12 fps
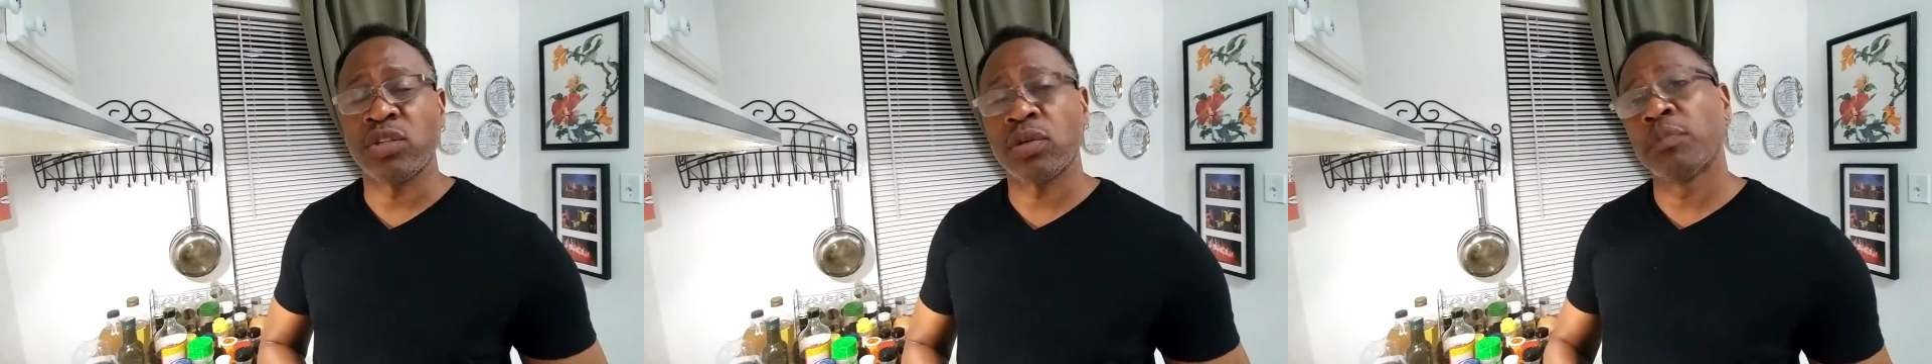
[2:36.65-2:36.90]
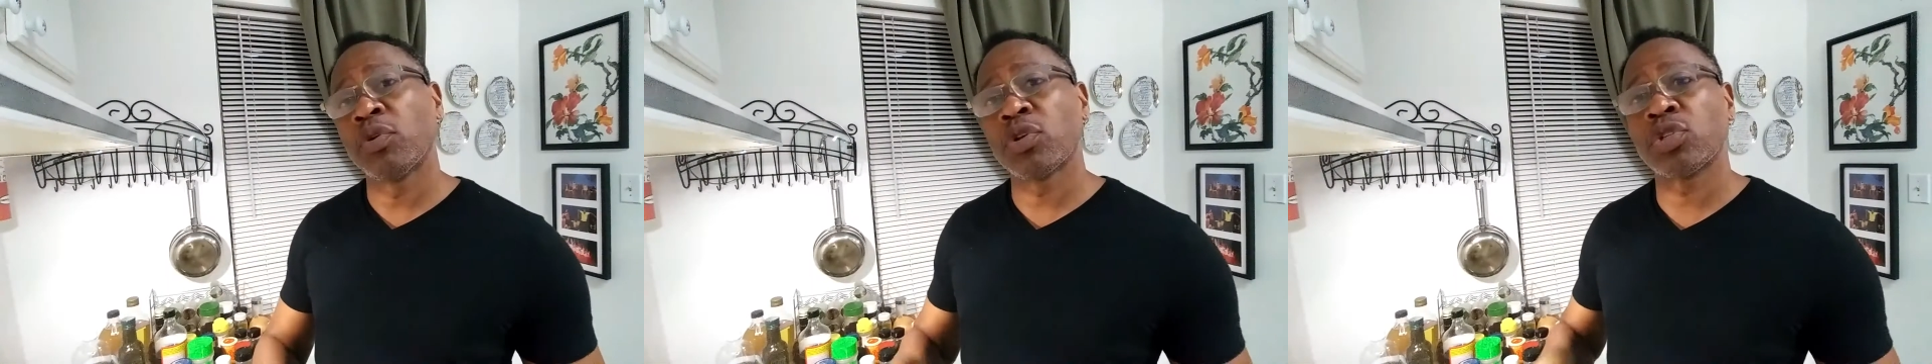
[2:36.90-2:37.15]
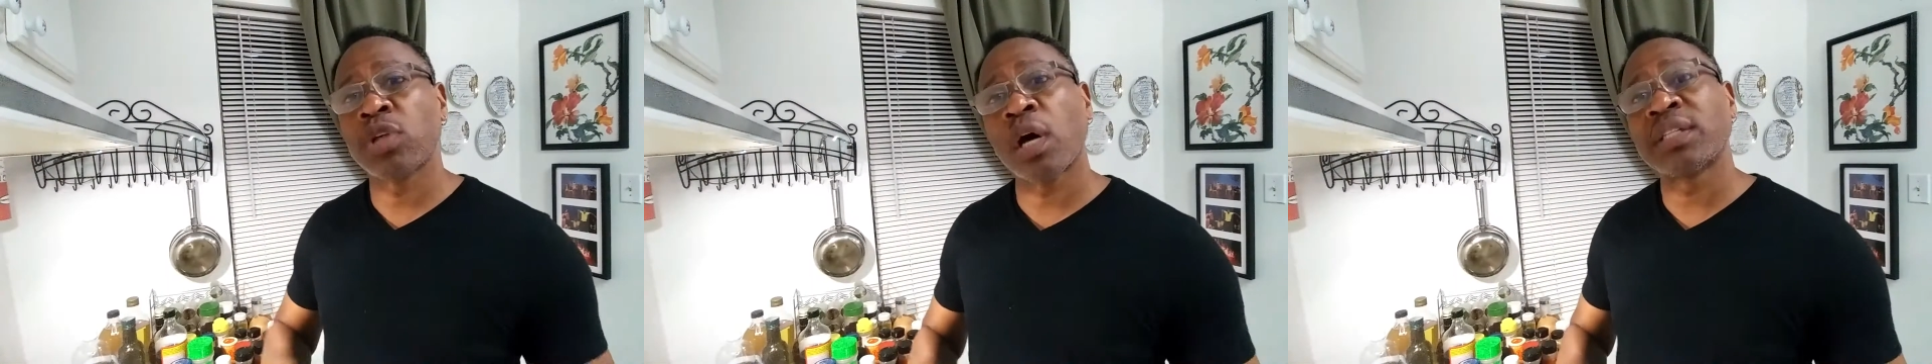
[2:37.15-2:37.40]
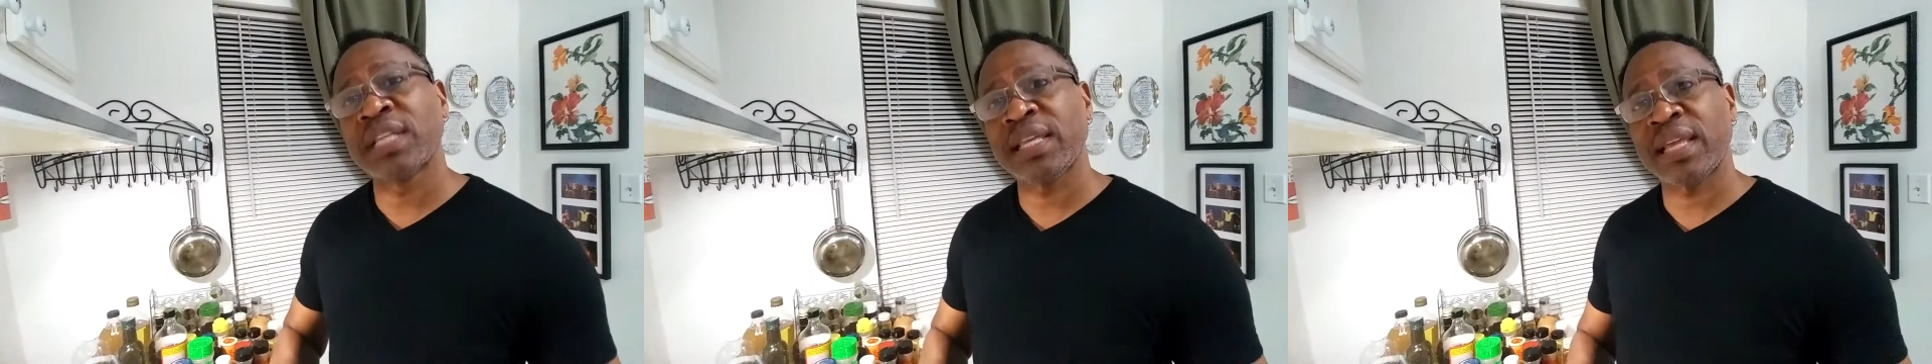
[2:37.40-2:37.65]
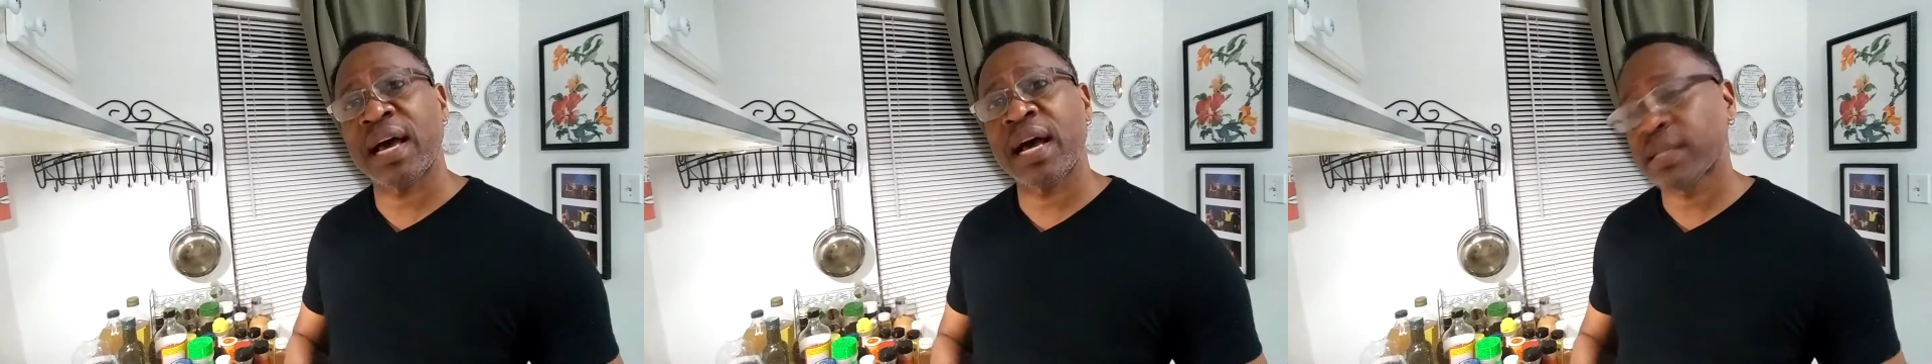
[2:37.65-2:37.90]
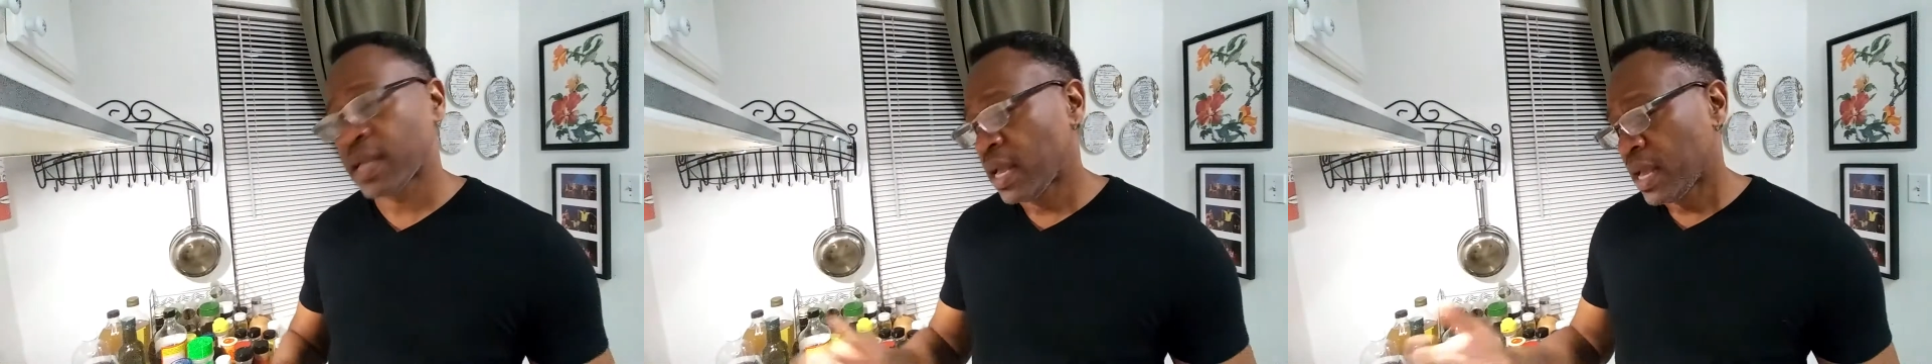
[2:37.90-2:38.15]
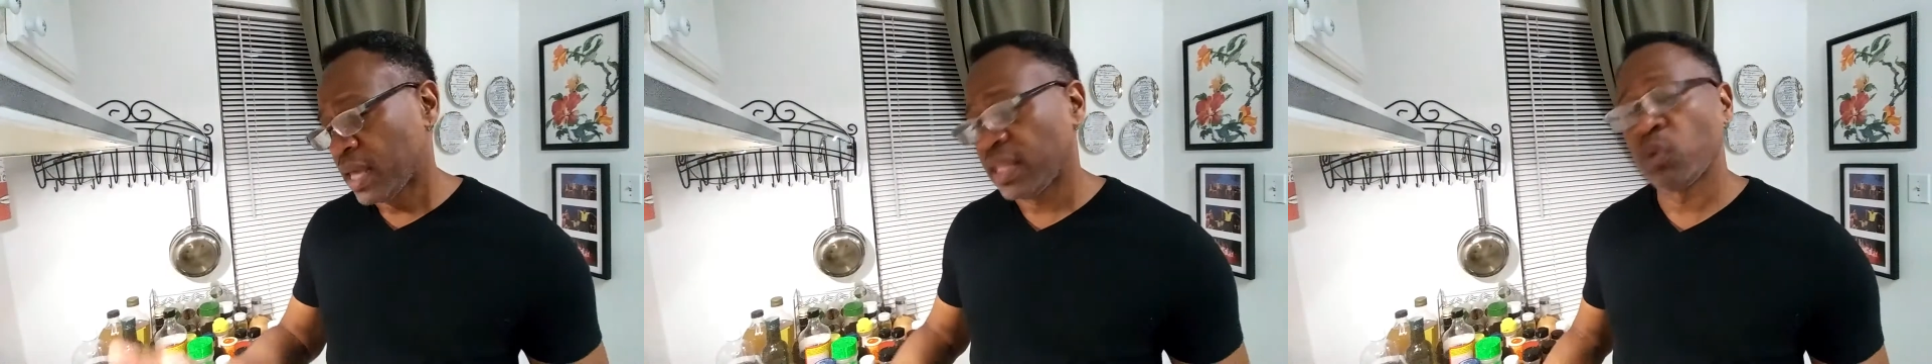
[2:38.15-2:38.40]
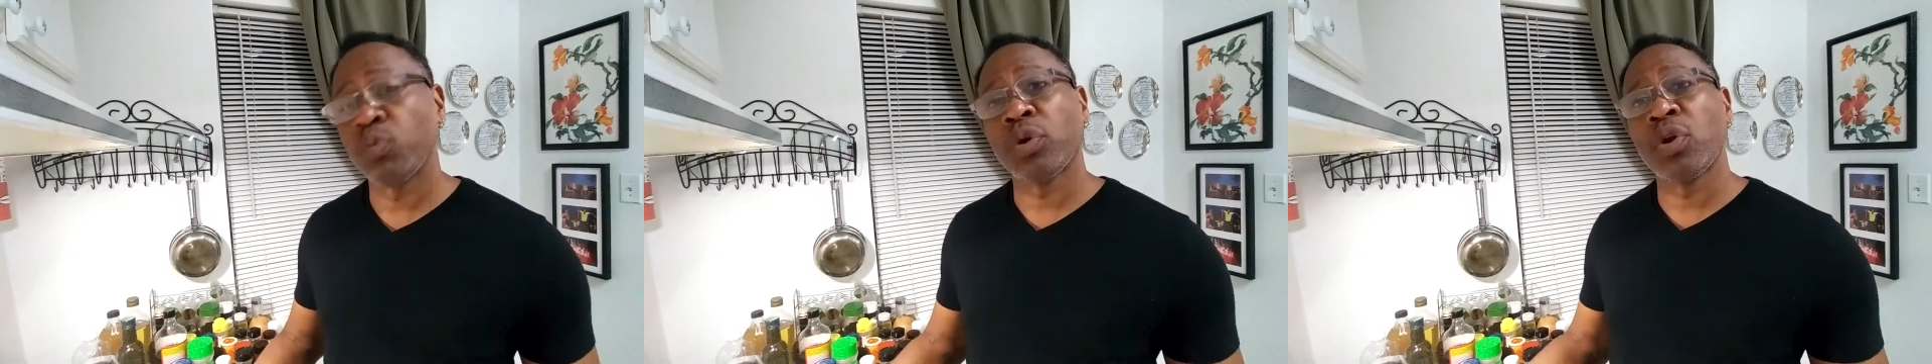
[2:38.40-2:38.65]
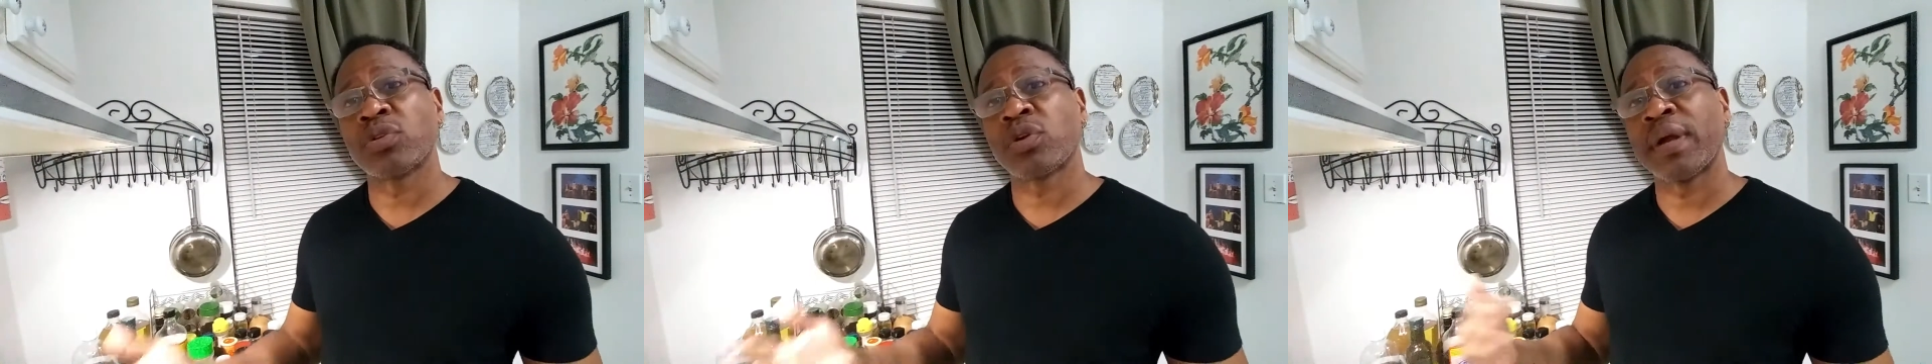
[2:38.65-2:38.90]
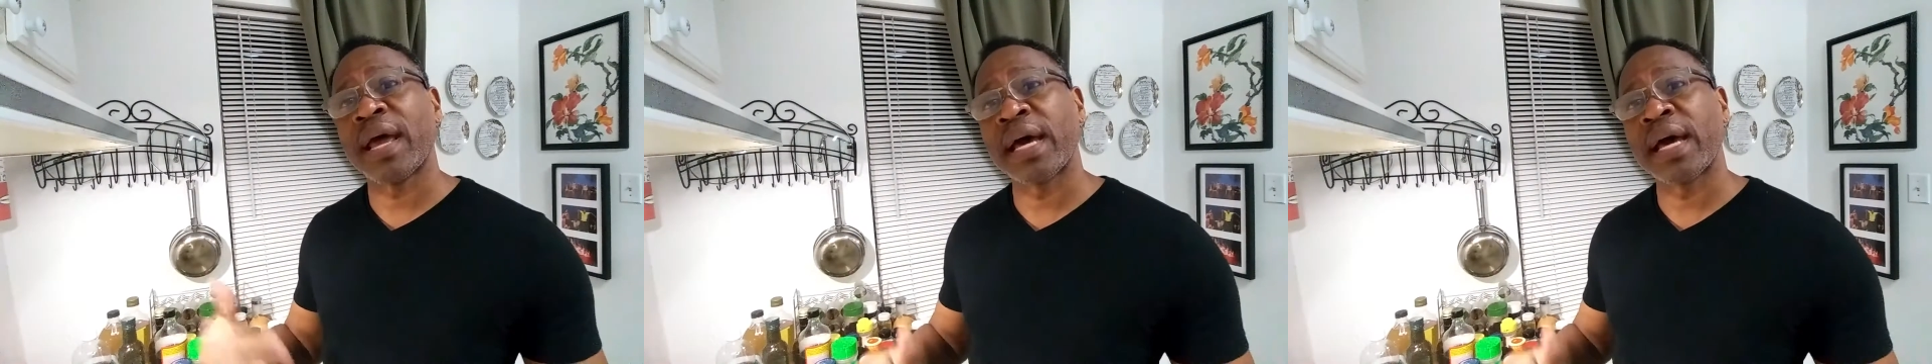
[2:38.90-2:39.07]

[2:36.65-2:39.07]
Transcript: So I'm going to saute that, and then we're going to start